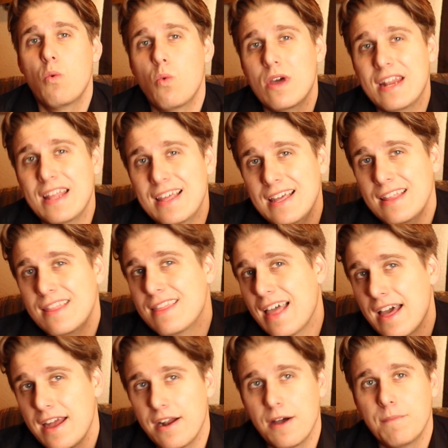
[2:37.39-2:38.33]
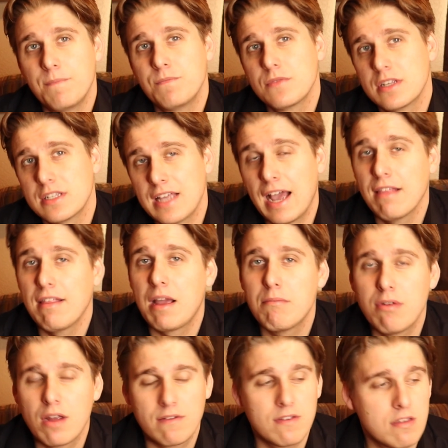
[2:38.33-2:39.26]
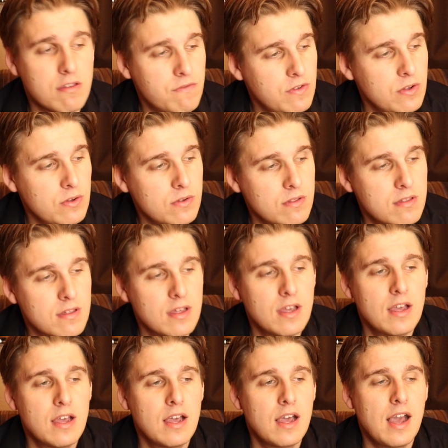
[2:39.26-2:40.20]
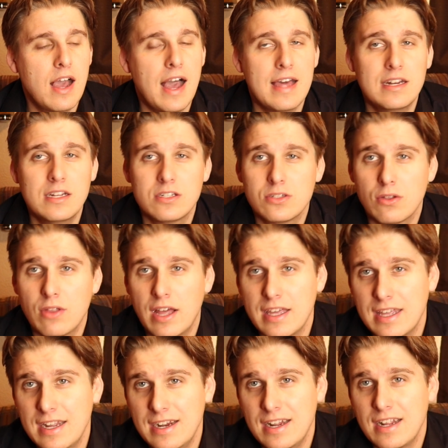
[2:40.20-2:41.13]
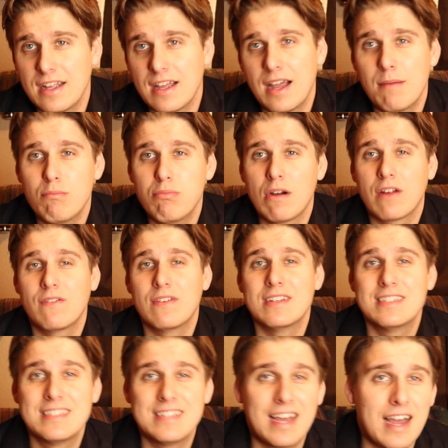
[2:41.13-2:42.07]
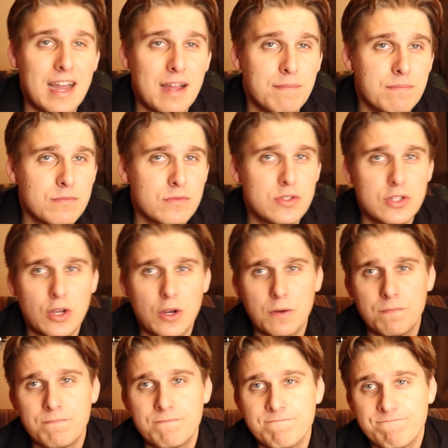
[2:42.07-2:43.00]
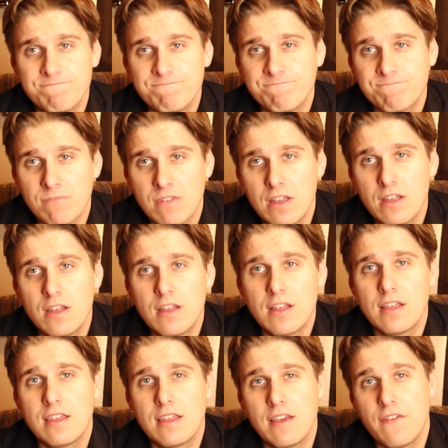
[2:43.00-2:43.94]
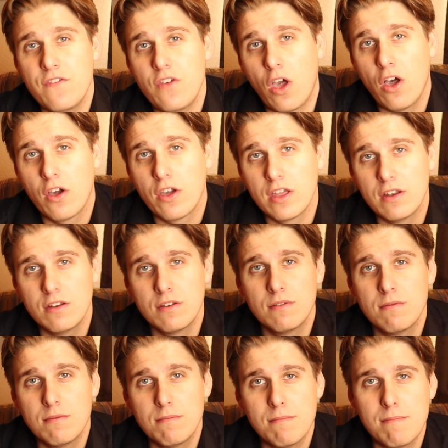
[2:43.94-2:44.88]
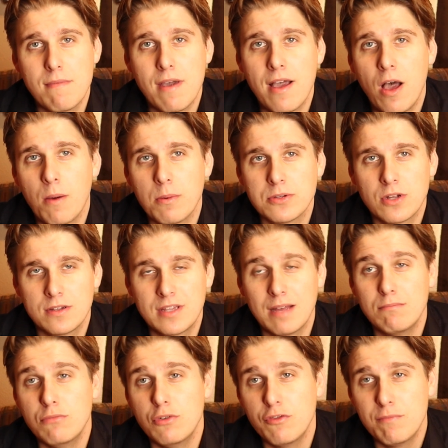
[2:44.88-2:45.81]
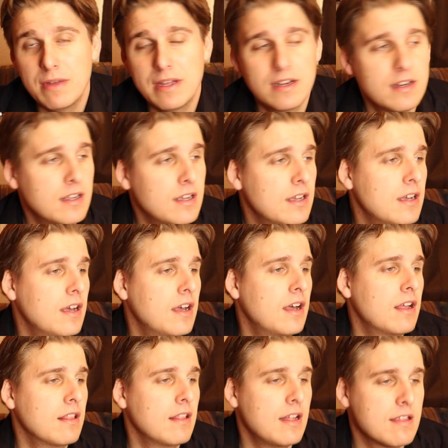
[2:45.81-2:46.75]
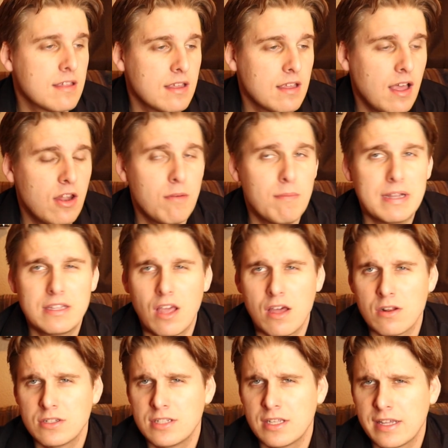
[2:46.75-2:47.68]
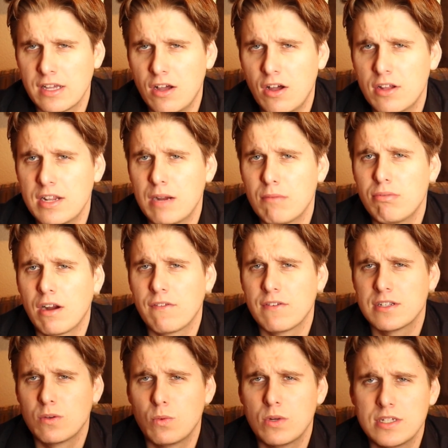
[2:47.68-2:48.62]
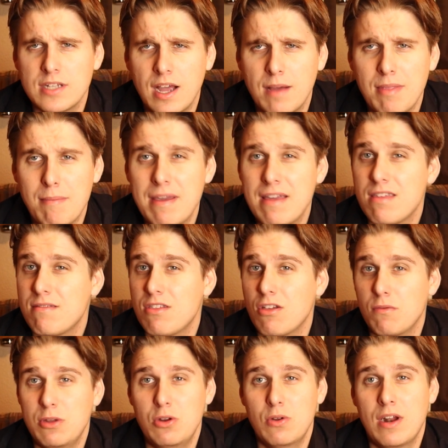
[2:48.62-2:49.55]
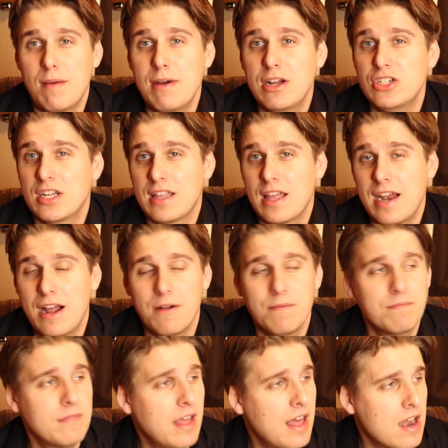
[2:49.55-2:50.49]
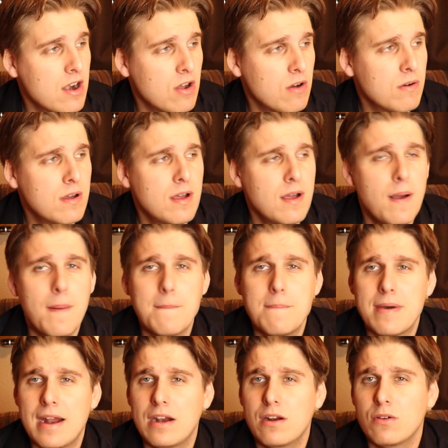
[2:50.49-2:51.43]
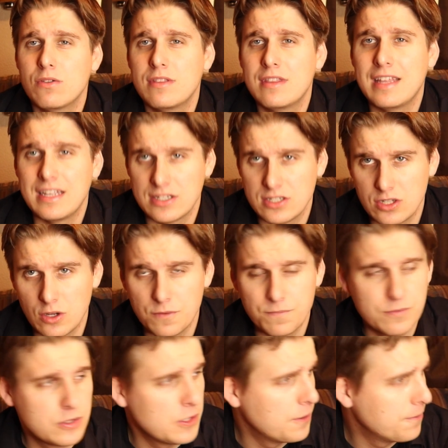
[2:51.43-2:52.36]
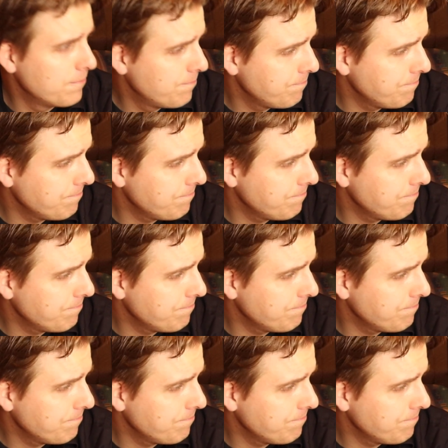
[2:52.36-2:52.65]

would eat that up. Because I like breakfast foods, I just don't like eating at breakfast time. So if y'all can help start that movement, I know McDonald's did like an all day breakfast at one time. They may still be doing it. I might check that out. I don't know, but I don't think so. So